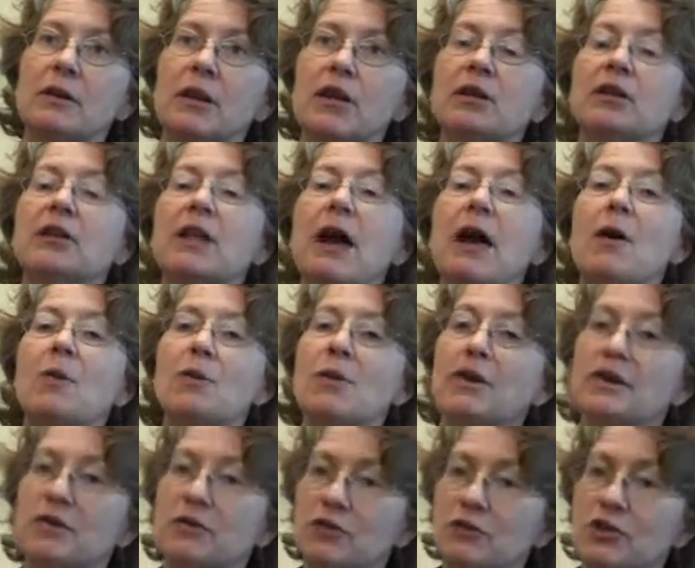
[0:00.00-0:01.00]

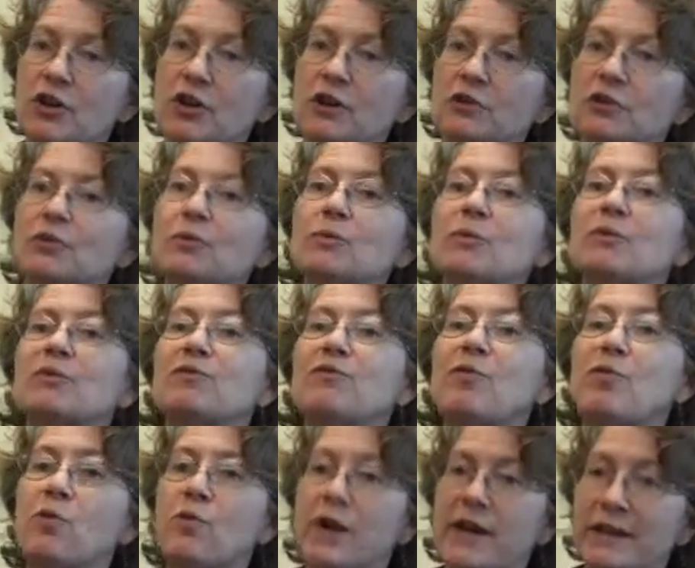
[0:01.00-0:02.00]
allowing their child to
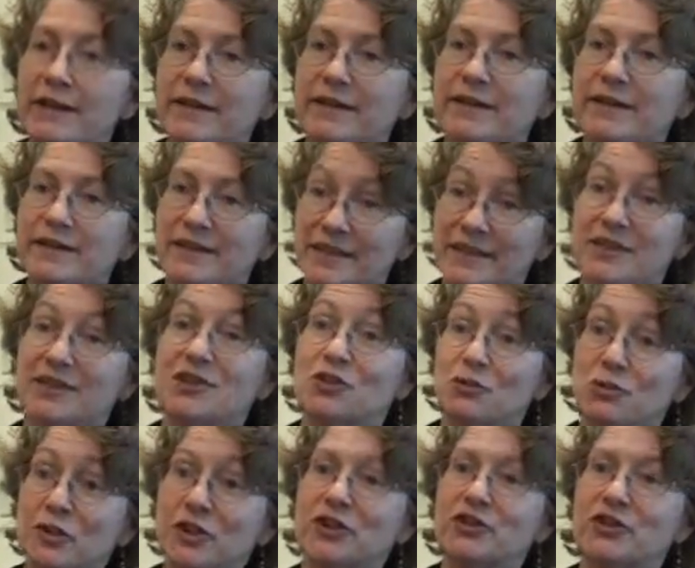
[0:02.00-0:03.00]
avoid the
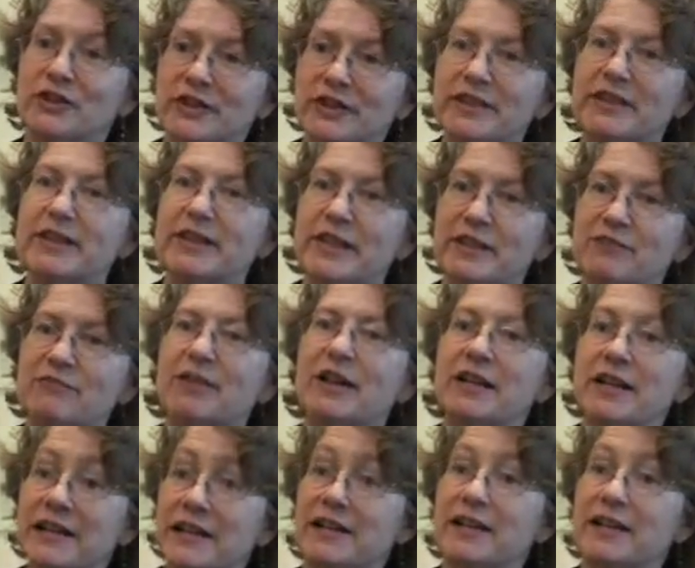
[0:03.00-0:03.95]
situations that they find